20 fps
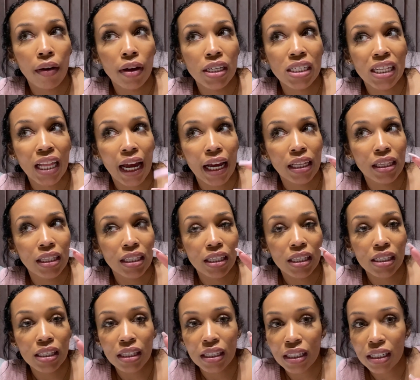is like
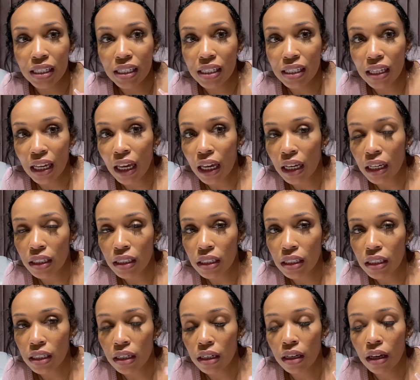the
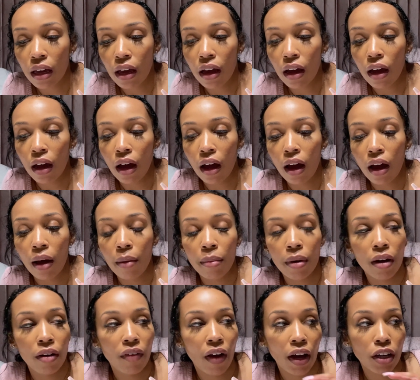6th
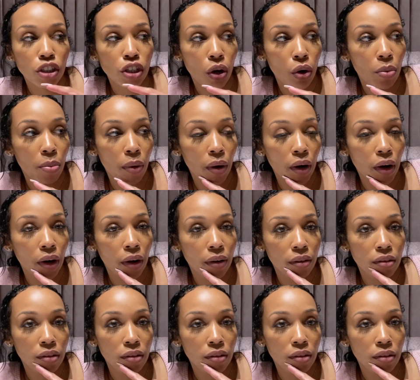of October.